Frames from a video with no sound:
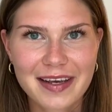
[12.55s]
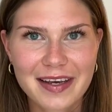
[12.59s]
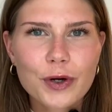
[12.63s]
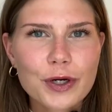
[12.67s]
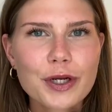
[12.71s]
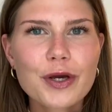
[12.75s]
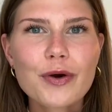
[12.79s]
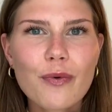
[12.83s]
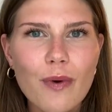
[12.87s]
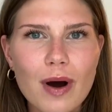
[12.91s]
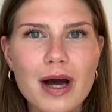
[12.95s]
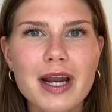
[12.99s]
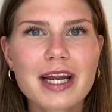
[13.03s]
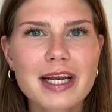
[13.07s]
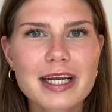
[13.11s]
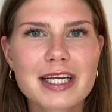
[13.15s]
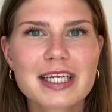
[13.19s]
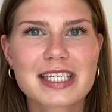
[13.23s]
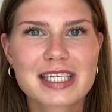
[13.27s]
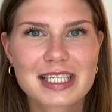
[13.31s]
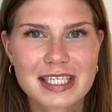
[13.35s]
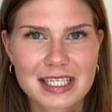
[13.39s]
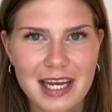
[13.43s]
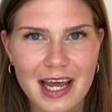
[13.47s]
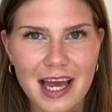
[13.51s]
Would you want it to
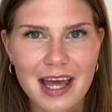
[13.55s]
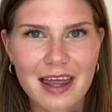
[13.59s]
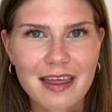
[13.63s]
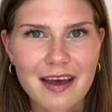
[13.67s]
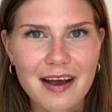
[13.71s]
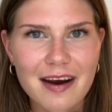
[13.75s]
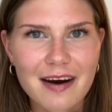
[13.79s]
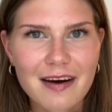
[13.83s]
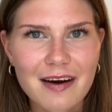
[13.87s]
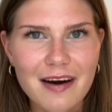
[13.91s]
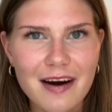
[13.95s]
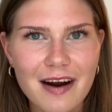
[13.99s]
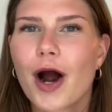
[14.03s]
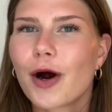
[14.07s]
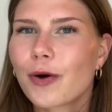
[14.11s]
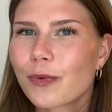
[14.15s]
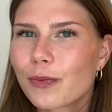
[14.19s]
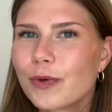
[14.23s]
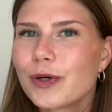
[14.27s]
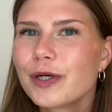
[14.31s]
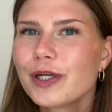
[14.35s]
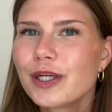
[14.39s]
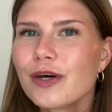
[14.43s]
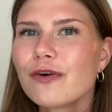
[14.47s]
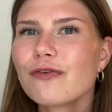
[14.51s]
stay there, or
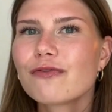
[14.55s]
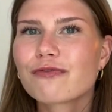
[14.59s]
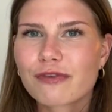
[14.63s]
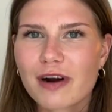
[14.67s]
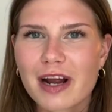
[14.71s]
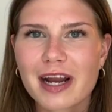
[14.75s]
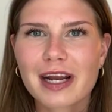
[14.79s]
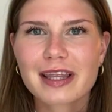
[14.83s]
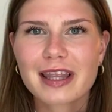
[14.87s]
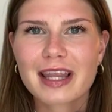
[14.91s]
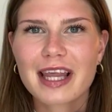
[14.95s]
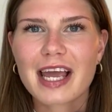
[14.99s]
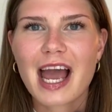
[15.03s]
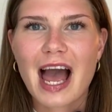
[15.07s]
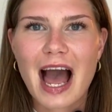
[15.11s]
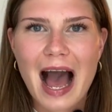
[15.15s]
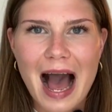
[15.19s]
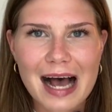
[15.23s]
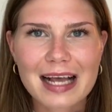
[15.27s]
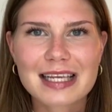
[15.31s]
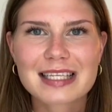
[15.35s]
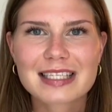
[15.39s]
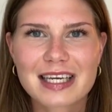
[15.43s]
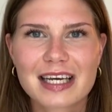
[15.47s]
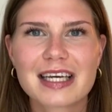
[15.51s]
would you friendly
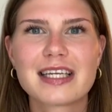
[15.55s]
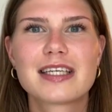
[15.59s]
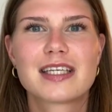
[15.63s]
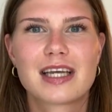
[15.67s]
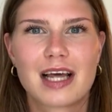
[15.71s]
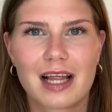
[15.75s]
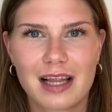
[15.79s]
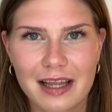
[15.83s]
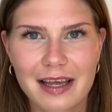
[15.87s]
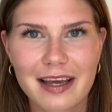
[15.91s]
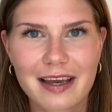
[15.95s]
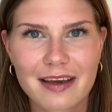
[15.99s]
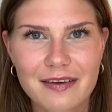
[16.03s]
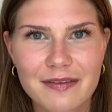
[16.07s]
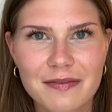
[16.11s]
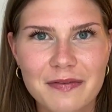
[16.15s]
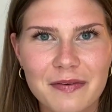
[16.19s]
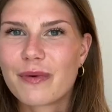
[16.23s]
ask it to leave?